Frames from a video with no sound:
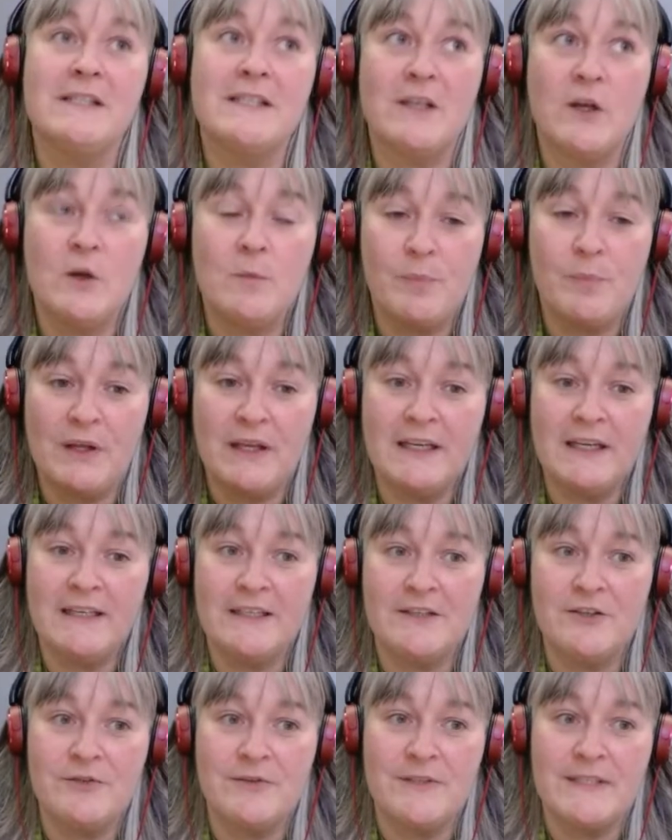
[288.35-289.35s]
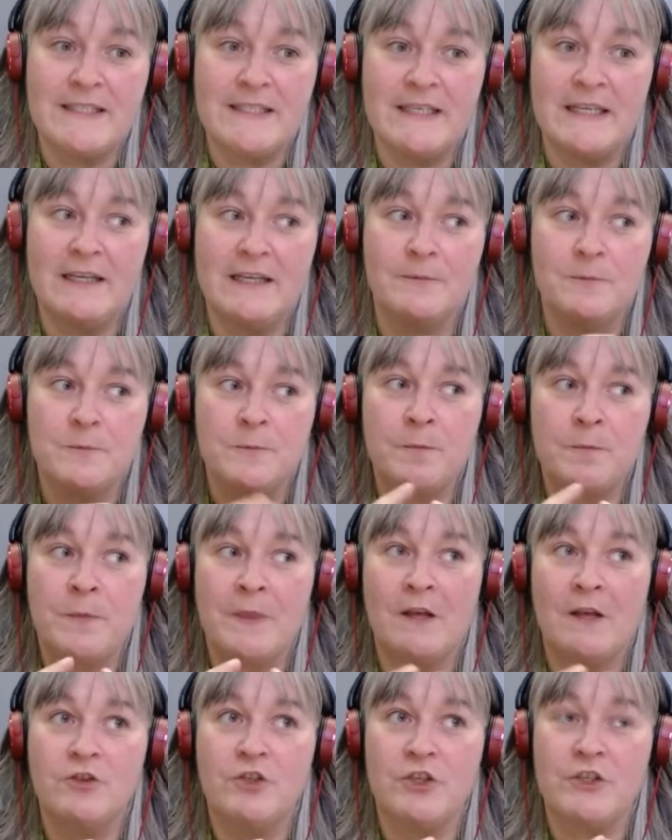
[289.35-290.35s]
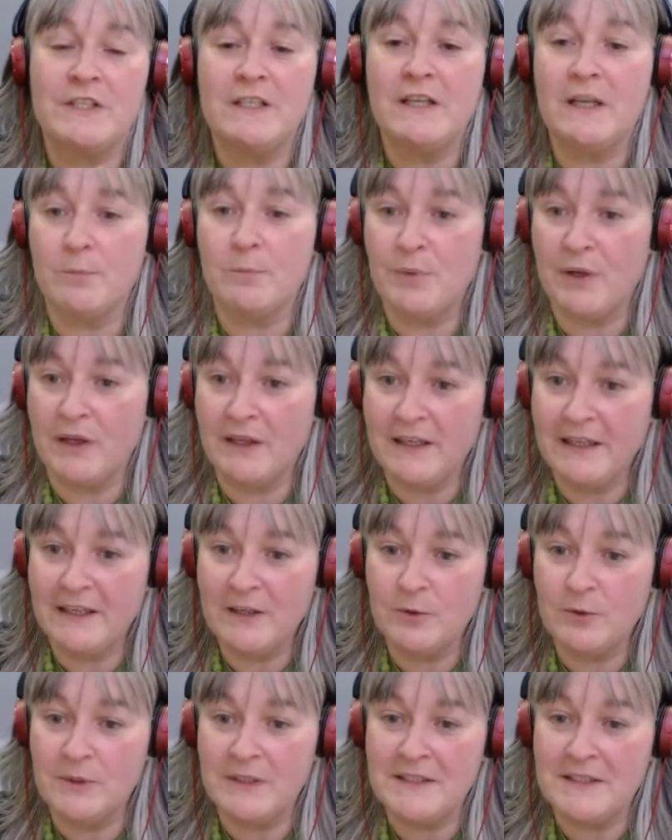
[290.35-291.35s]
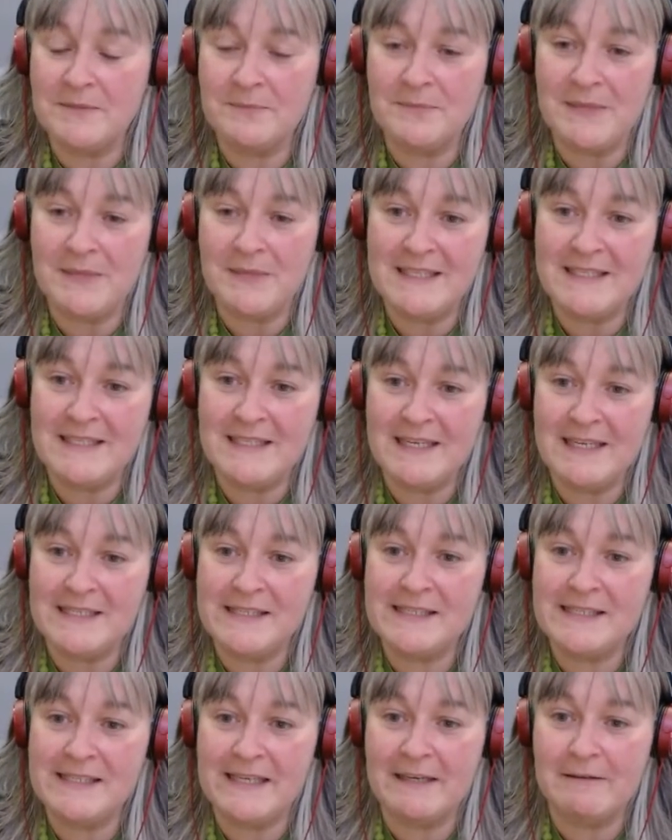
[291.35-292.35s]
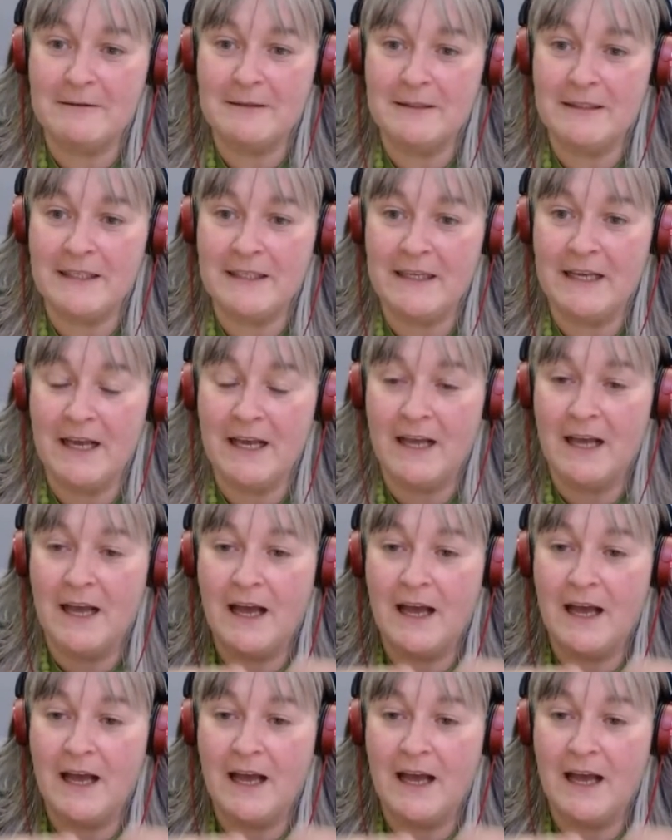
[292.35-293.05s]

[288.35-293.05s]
So biliteracy, just like bilingualism, isn't necessarily